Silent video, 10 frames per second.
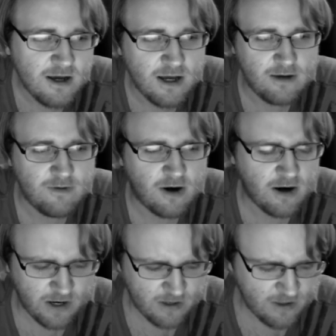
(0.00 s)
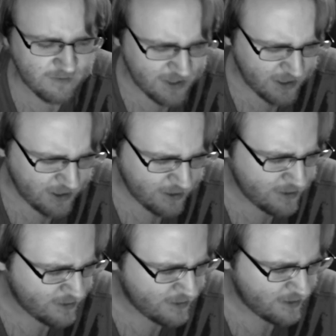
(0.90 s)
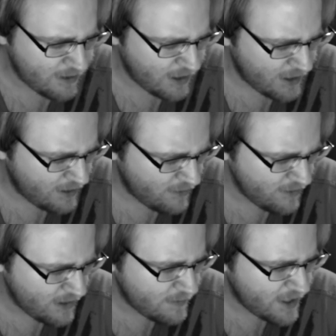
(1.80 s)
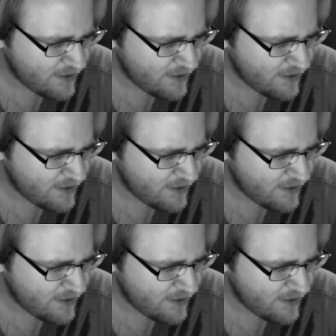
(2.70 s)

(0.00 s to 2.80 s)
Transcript: Alright, let me think. Oldest